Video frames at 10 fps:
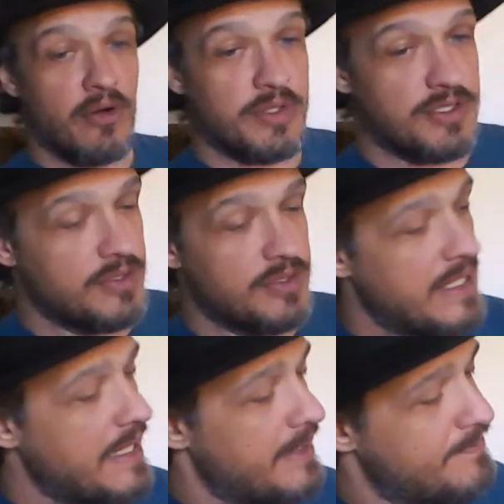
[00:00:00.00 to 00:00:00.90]
know what you're
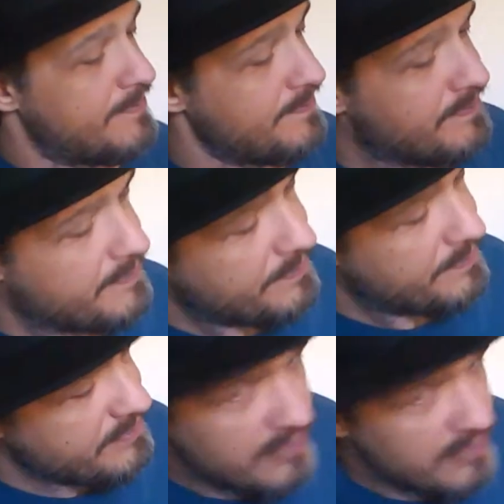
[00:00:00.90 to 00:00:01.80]
thinking.
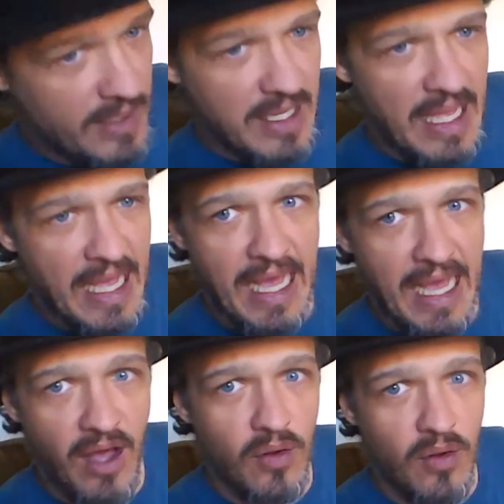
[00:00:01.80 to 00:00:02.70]

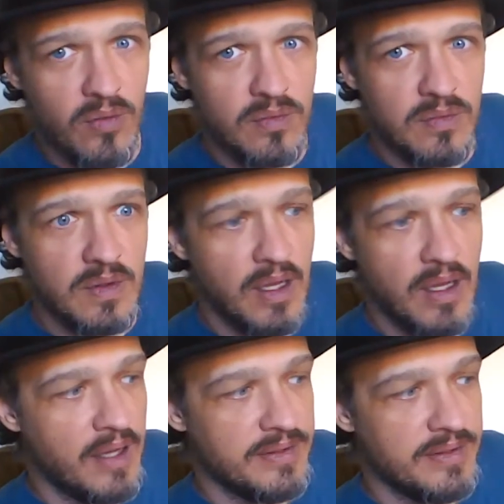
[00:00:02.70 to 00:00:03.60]
How
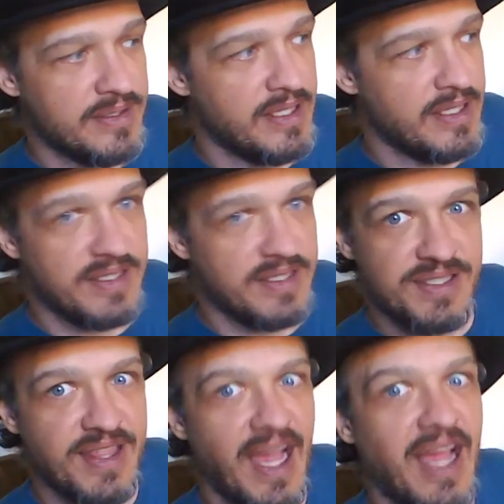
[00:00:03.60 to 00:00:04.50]
does
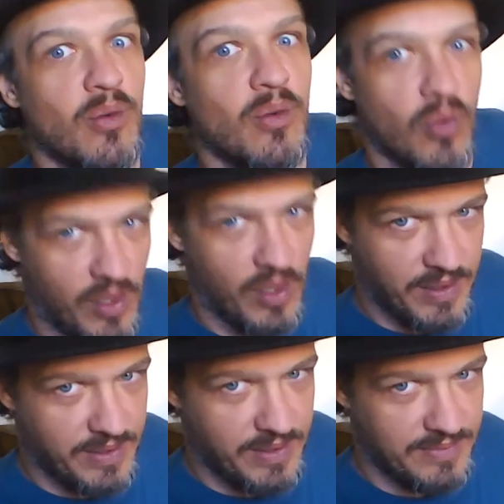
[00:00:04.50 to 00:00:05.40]
that
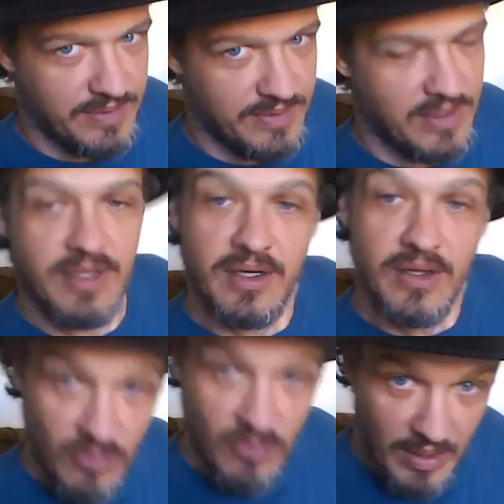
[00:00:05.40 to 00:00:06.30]
work?
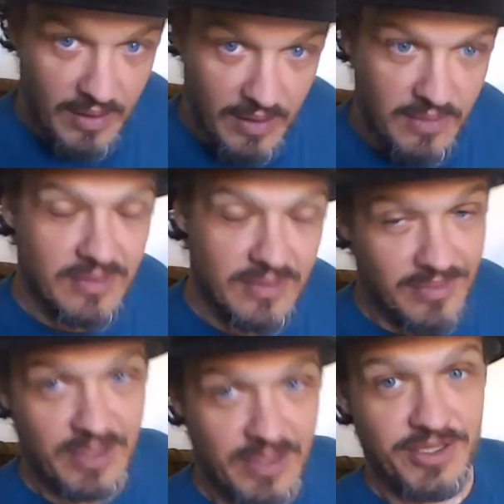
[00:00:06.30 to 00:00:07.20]
Well,
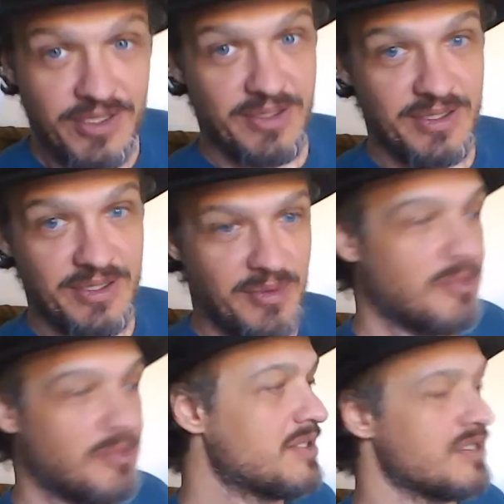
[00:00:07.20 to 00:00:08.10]
I'm going to show you some of the
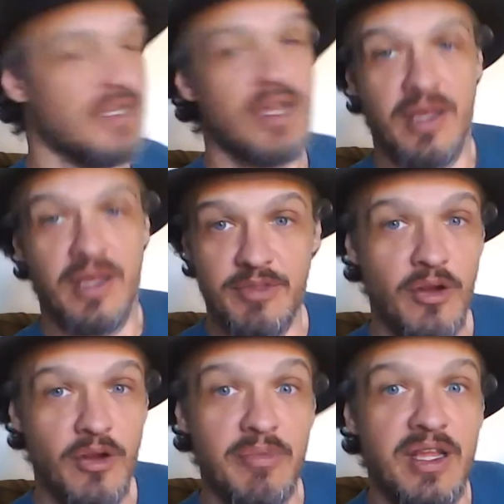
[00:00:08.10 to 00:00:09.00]
pieces.
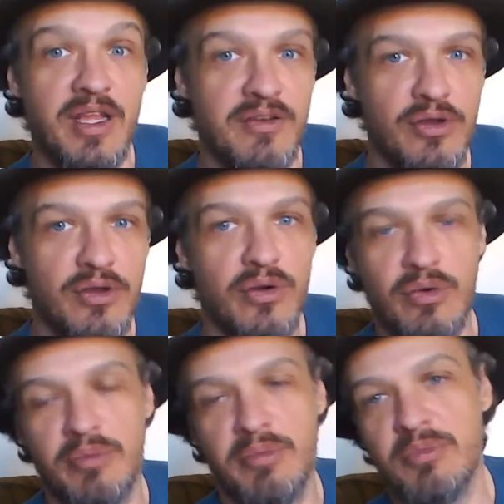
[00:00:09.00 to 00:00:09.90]
There are many of you who
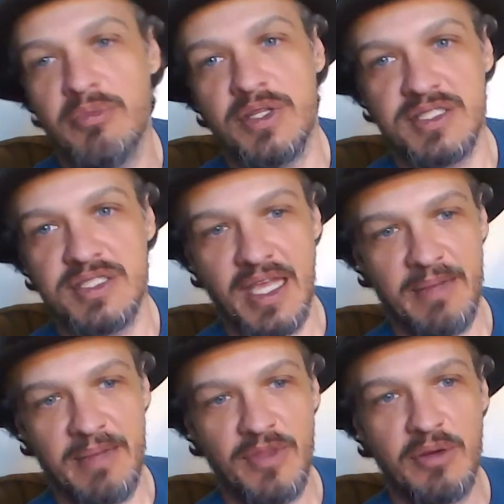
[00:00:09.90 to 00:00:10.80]
remember this
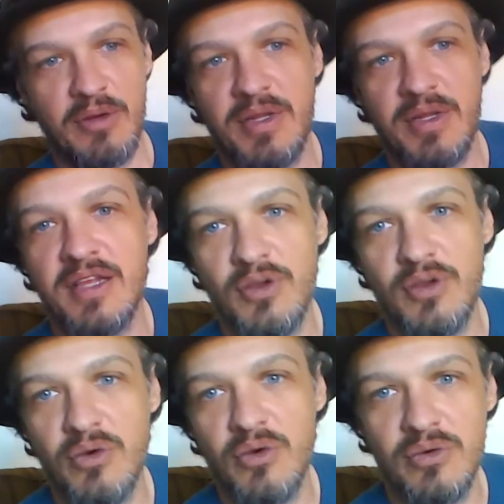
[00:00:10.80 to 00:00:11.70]
game. There are many of
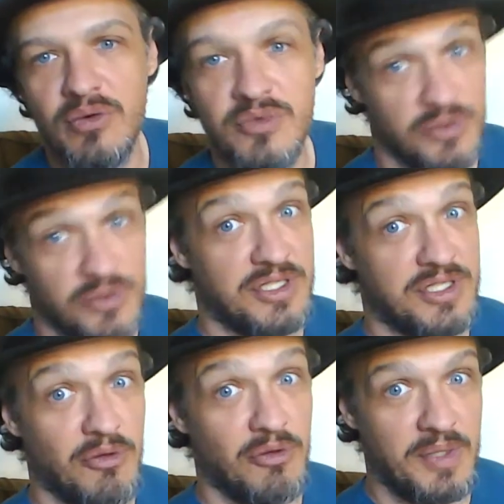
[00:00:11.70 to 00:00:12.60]
you who
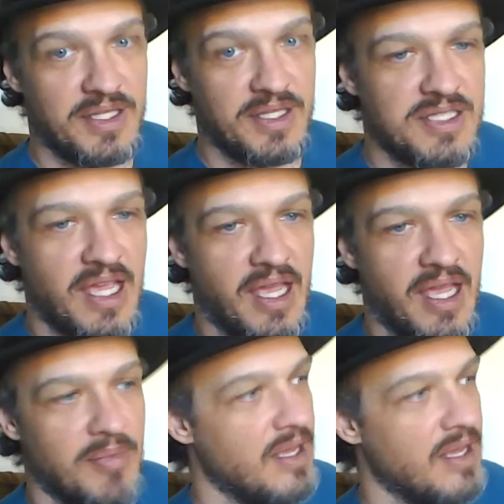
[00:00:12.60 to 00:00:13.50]
still play this game